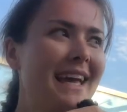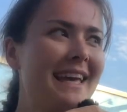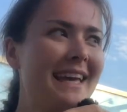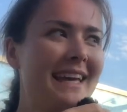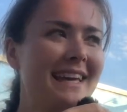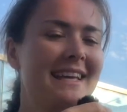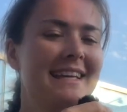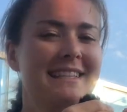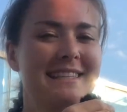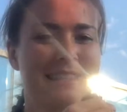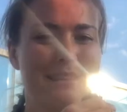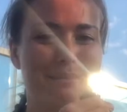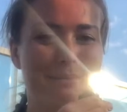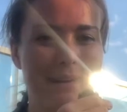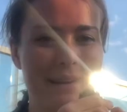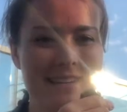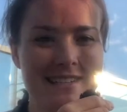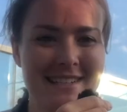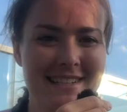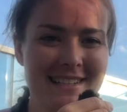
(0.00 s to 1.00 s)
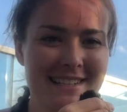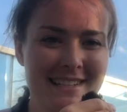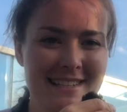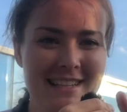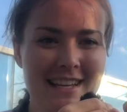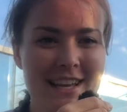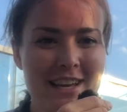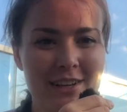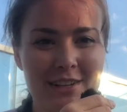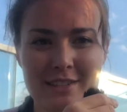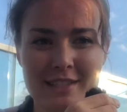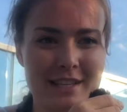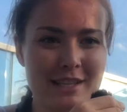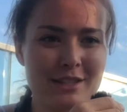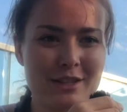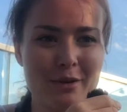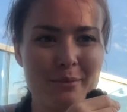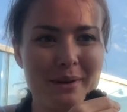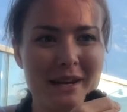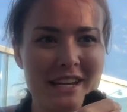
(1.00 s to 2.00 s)
is the bridges, because there's
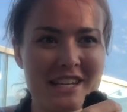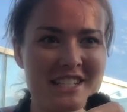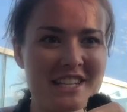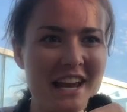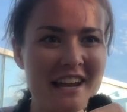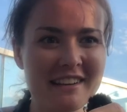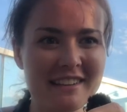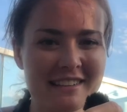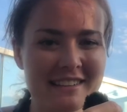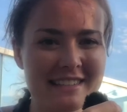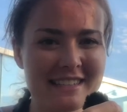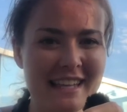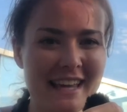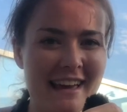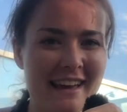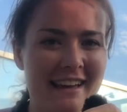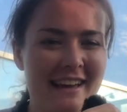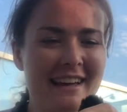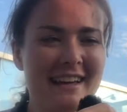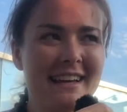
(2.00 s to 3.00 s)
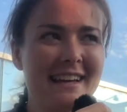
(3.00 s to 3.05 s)
so many channels here.